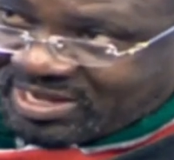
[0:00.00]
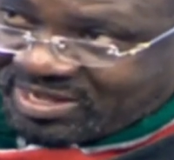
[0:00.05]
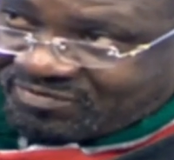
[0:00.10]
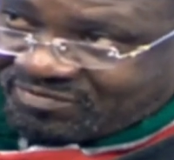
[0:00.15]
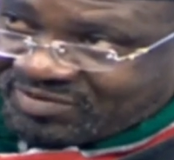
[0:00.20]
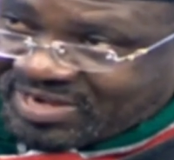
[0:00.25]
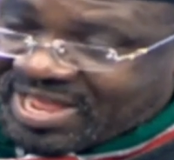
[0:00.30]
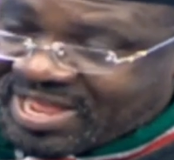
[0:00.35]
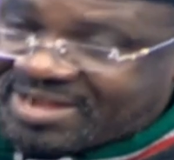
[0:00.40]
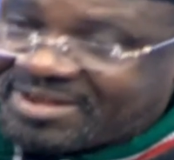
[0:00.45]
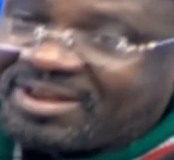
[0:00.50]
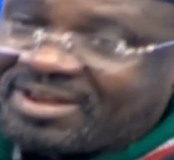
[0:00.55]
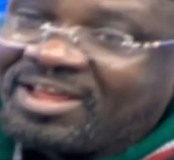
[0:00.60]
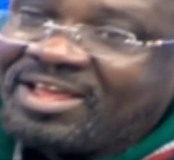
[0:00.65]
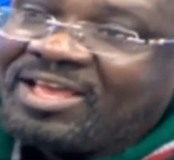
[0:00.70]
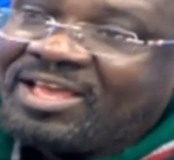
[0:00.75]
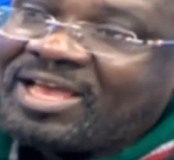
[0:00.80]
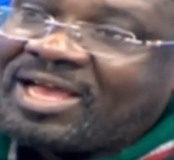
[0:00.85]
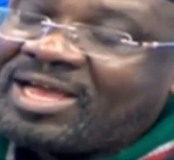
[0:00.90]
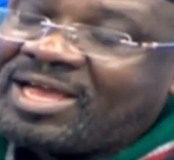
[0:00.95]
I have done,
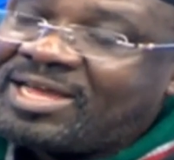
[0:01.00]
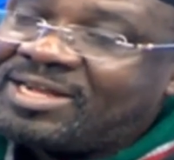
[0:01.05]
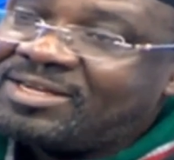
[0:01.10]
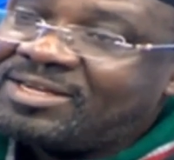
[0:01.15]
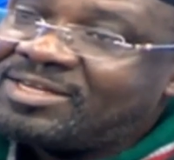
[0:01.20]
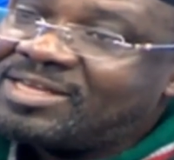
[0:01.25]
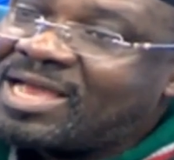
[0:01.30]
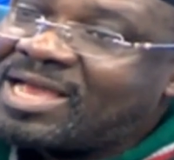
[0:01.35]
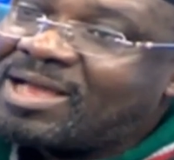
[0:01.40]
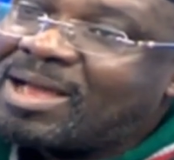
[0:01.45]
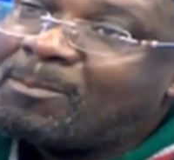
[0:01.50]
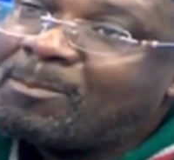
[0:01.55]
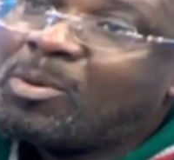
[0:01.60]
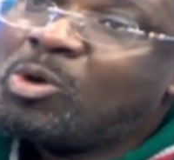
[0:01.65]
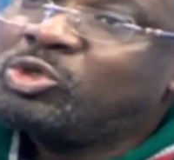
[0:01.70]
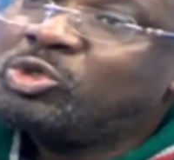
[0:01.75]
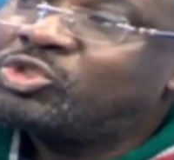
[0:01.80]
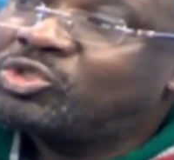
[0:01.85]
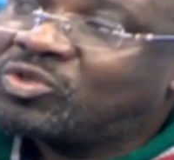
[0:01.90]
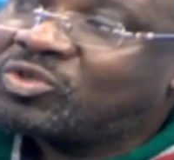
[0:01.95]
and a
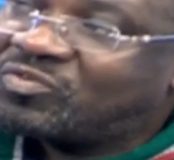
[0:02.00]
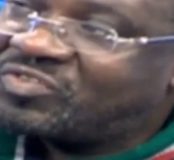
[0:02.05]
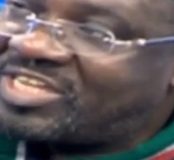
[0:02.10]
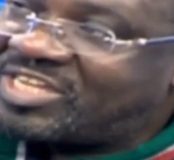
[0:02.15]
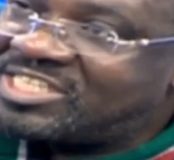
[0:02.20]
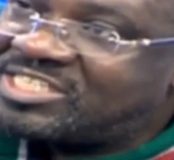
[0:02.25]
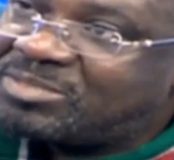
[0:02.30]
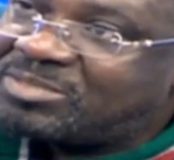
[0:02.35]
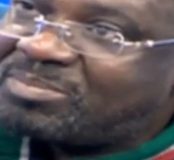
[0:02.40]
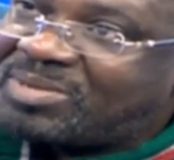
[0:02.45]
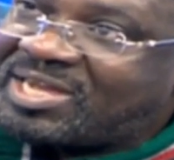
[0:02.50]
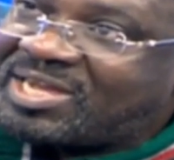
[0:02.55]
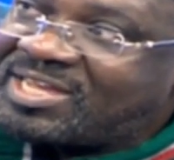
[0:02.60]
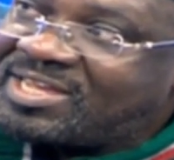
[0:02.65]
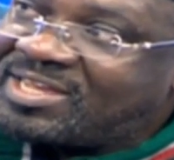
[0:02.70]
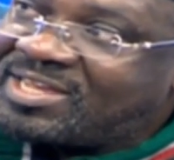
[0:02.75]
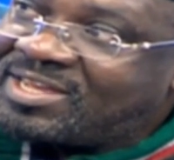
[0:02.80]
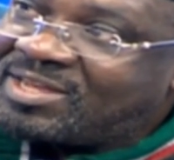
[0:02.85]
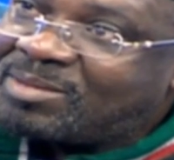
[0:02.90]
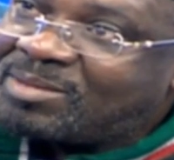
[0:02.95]
portion of Zanzibar
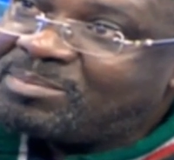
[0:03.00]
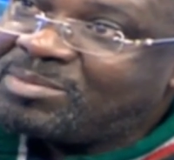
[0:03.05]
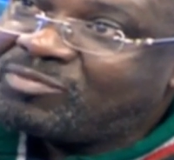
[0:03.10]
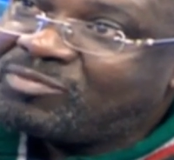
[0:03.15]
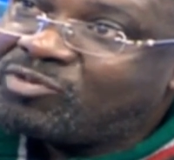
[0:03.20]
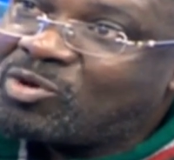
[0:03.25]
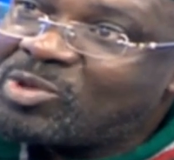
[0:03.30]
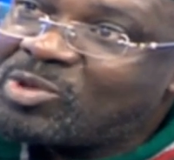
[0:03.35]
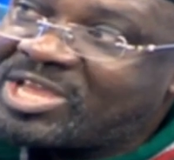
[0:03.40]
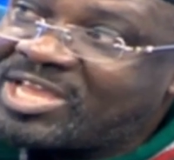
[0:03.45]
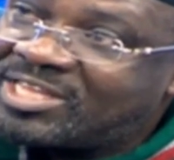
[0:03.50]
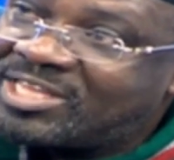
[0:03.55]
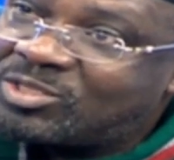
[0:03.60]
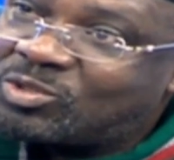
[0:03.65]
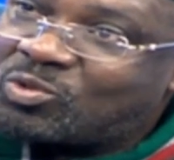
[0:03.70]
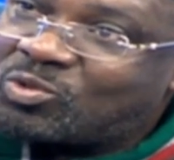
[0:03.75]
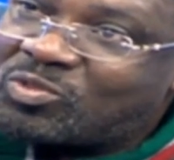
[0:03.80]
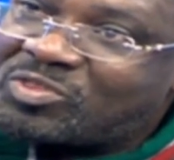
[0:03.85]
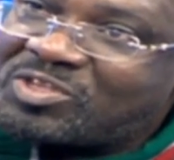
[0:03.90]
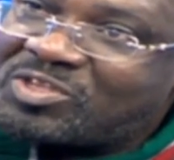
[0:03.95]
before we
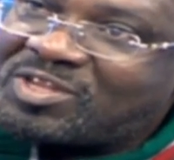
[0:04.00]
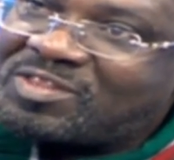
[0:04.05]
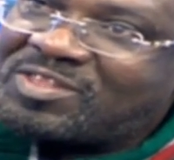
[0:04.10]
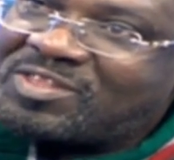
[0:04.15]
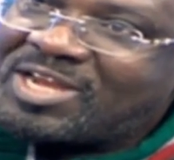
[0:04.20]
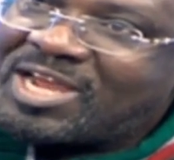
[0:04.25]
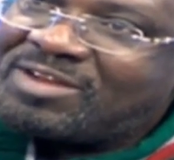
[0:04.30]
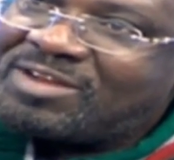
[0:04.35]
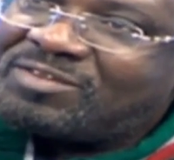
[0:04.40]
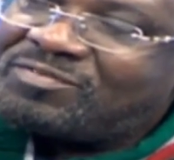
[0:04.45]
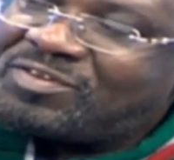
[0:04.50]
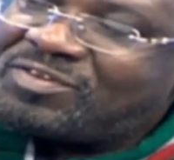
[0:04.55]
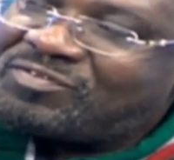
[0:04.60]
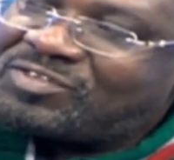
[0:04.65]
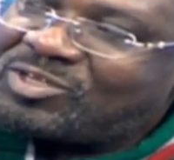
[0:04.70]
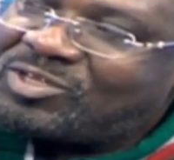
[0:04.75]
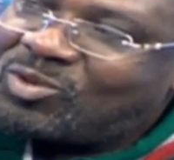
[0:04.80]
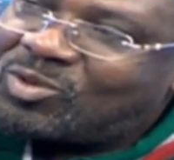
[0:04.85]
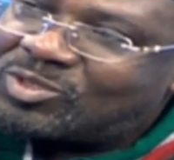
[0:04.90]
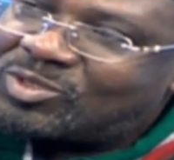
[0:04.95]
get to the
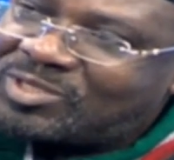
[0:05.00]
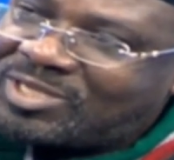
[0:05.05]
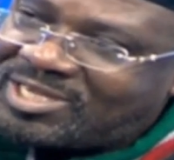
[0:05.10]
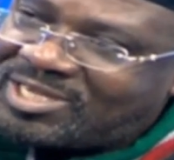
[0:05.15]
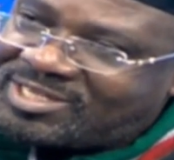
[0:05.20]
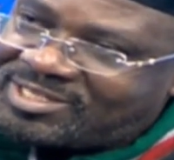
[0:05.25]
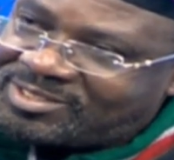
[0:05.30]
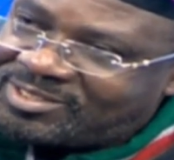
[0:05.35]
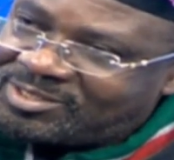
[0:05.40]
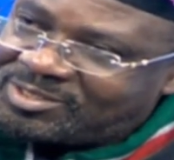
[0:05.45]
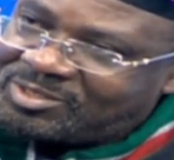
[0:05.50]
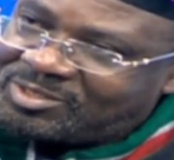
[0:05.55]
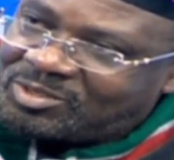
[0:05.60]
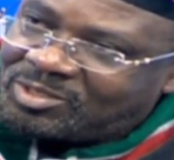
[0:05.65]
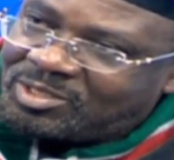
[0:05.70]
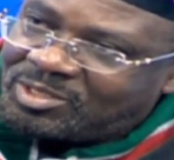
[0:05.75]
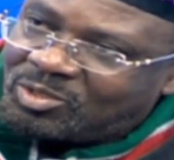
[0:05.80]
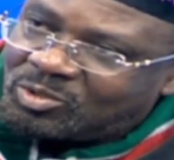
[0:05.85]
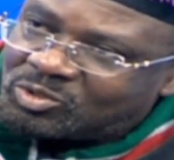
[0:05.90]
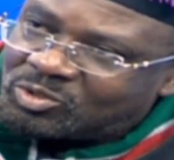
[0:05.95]
350
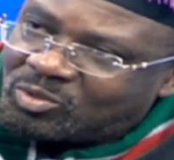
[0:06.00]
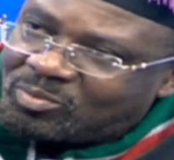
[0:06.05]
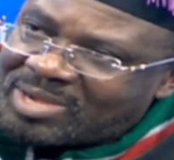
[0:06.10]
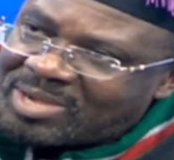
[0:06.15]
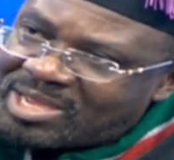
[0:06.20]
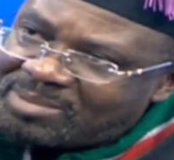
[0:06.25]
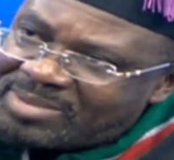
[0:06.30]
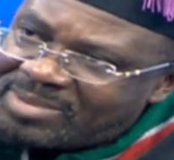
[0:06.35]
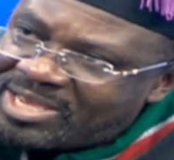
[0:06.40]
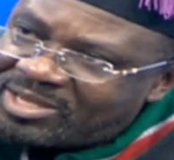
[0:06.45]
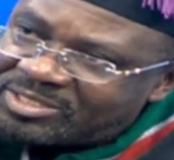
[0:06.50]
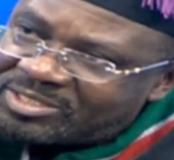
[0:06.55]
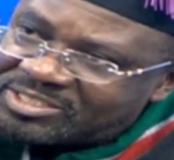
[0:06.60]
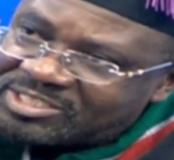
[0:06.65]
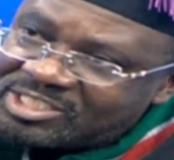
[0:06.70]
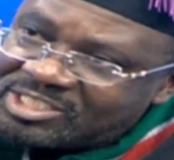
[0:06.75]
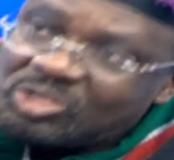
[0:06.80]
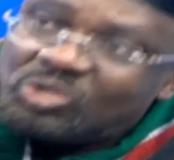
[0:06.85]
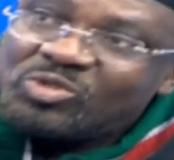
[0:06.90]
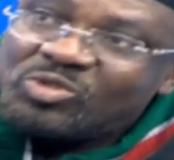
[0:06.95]
nautical miles
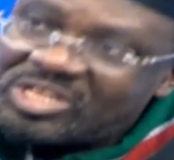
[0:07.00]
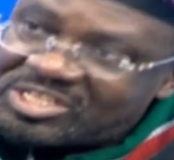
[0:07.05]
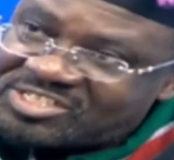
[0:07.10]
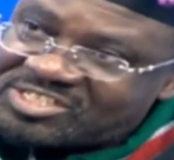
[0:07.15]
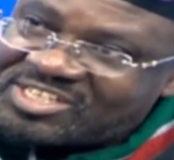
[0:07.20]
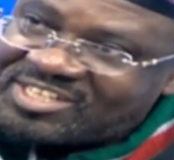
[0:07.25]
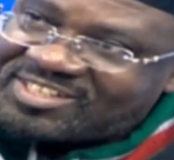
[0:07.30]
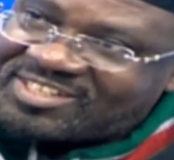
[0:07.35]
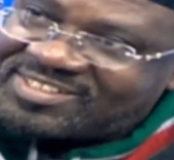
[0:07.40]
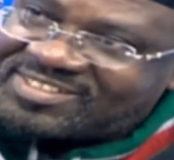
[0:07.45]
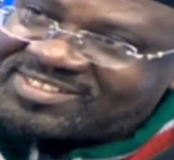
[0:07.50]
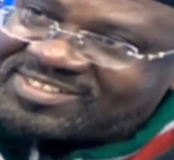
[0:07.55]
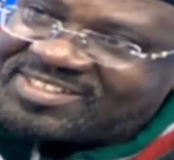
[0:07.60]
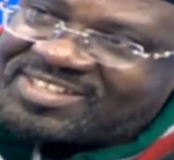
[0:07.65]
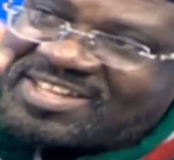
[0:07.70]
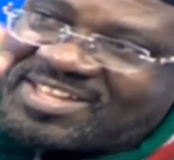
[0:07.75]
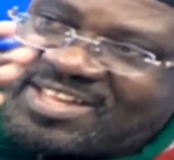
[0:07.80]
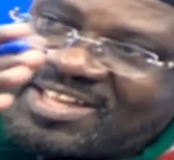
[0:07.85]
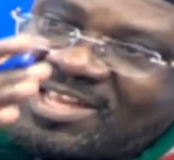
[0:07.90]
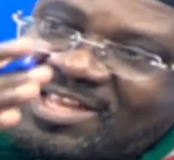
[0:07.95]
into the sea.
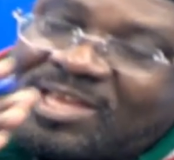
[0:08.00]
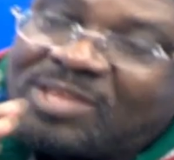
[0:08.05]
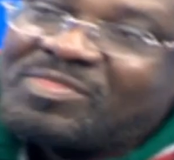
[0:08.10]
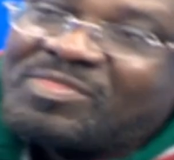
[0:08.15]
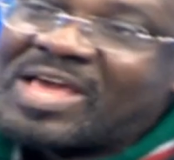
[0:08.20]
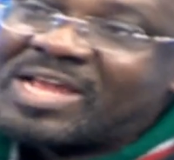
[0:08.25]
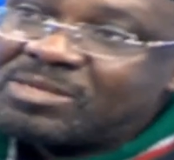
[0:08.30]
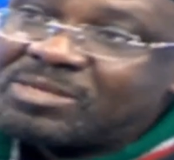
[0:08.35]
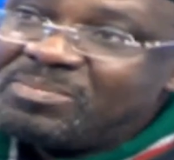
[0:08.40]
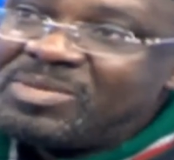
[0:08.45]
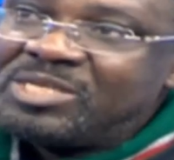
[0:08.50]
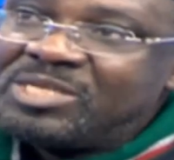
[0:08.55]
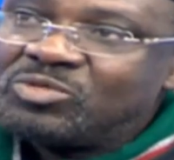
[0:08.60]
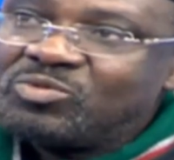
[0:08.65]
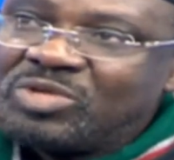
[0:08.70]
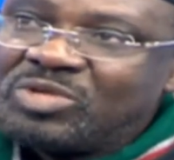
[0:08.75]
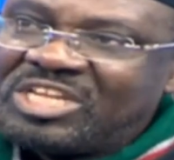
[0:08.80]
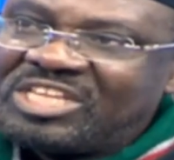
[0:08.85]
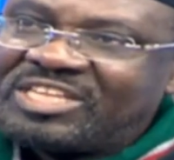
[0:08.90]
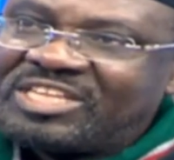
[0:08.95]
That means
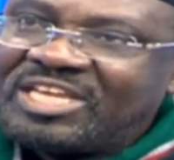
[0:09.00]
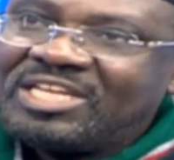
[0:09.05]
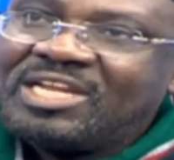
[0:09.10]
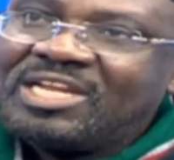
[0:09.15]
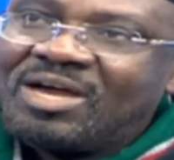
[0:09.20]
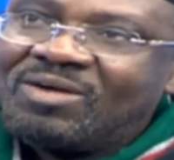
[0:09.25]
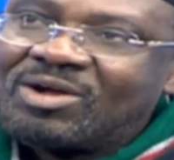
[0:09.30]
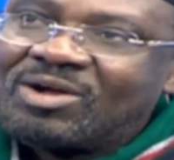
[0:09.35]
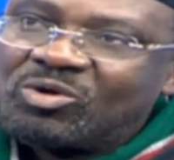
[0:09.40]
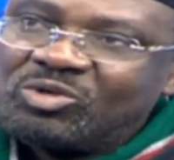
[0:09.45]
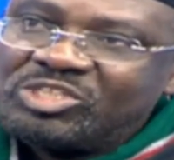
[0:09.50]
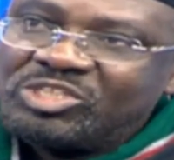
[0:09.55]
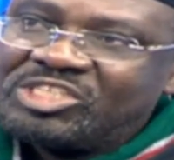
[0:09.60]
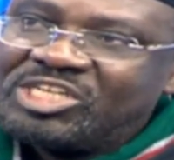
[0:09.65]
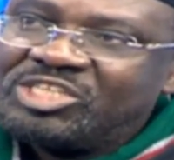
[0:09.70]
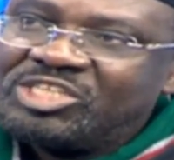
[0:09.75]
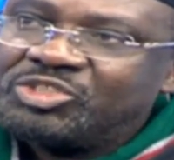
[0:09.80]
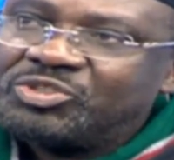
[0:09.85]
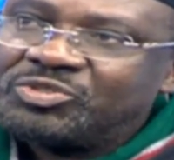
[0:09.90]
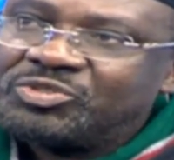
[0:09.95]
we retain our
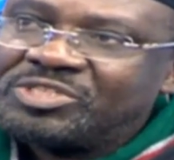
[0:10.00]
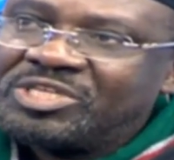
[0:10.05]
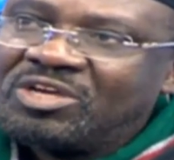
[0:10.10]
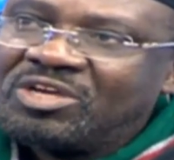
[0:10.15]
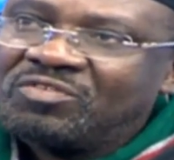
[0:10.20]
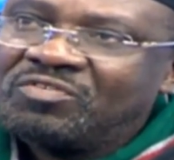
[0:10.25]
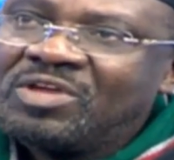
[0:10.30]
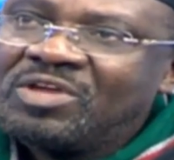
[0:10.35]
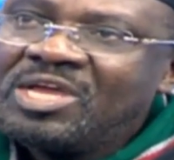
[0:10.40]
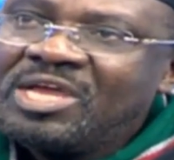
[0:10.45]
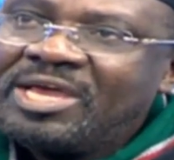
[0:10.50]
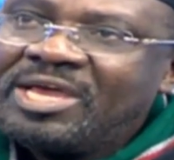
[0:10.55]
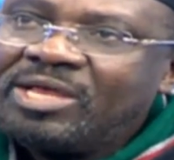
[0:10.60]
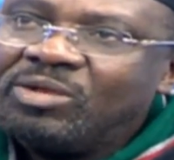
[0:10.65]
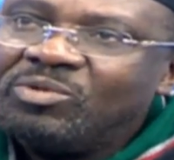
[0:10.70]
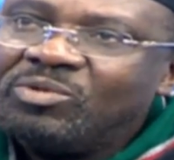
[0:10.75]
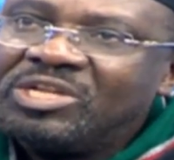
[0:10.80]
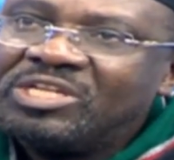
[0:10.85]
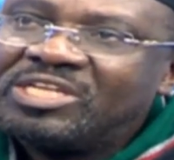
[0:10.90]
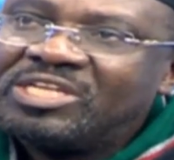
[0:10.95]
continental shelf
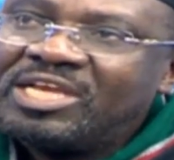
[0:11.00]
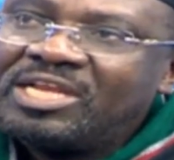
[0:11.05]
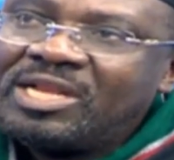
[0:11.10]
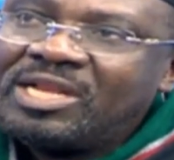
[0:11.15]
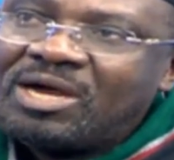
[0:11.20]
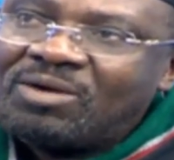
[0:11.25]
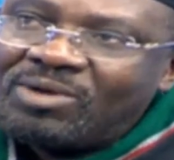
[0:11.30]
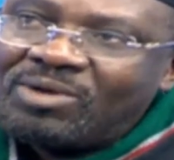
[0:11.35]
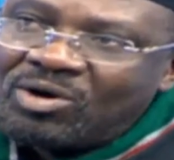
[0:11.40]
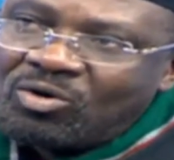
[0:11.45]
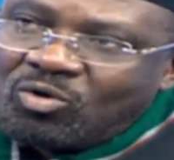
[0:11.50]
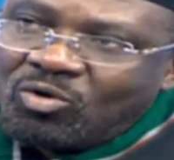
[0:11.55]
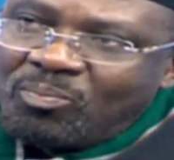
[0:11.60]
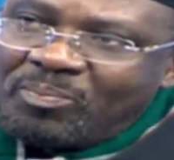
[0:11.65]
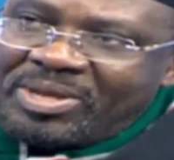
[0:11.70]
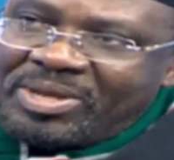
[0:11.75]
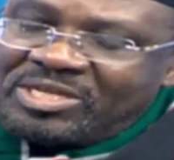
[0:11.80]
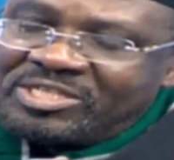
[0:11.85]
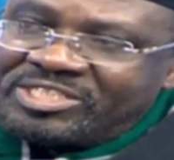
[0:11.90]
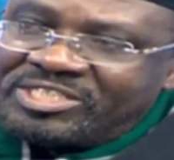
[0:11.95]
and we retain our
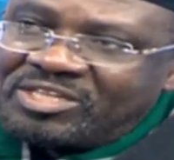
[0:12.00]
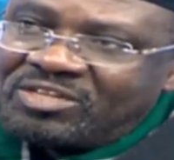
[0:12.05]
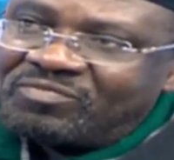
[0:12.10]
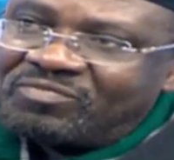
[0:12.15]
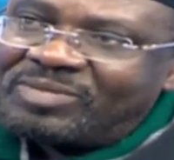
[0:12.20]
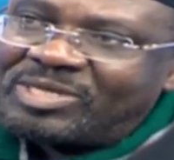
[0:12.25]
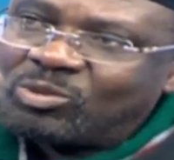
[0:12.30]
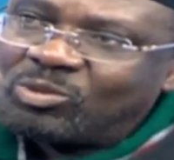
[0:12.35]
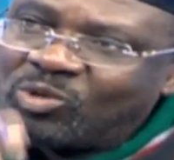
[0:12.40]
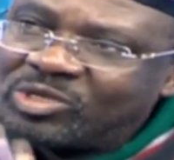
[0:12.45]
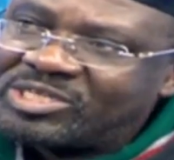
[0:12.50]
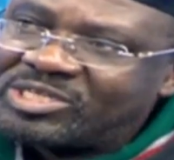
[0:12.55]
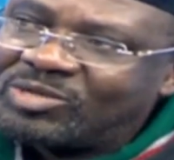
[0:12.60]
open shelf. But